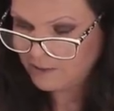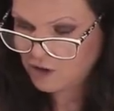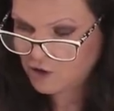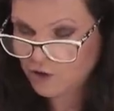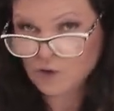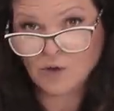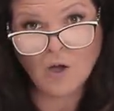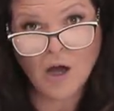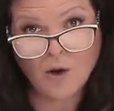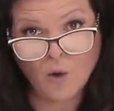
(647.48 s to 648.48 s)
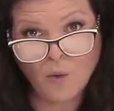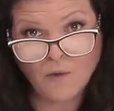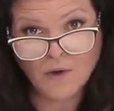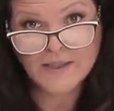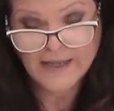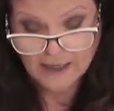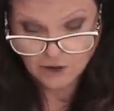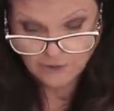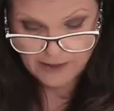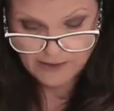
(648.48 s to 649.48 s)
want to make sure you do not
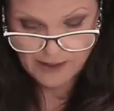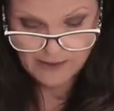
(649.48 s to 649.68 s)
oversaturate